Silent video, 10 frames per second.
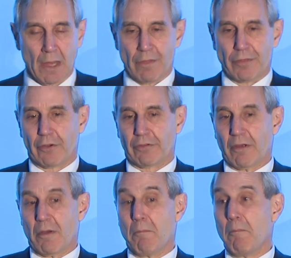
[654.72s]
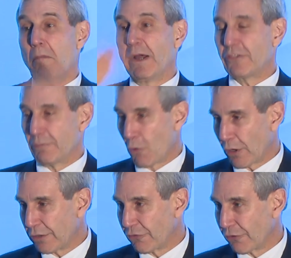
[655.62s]
There's much more
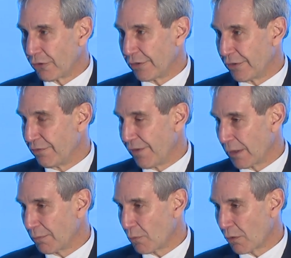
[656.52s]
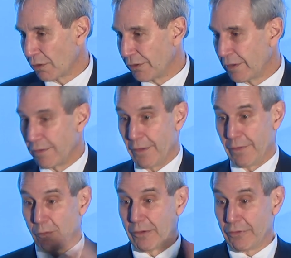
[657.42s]
concern in the developed world than
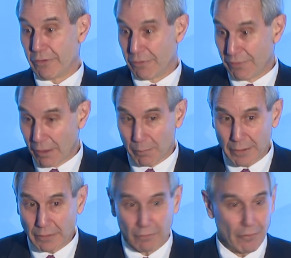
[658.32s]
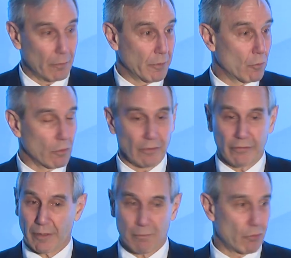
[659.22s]
there is in the developing. Developing world is
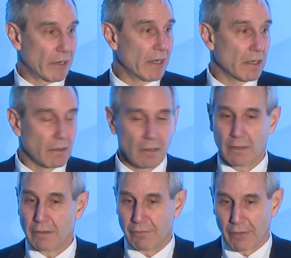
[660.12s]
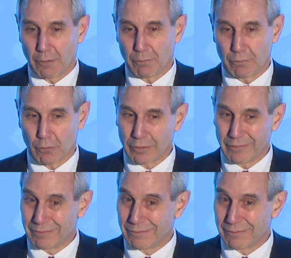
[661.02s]
like, bring it. Developed world is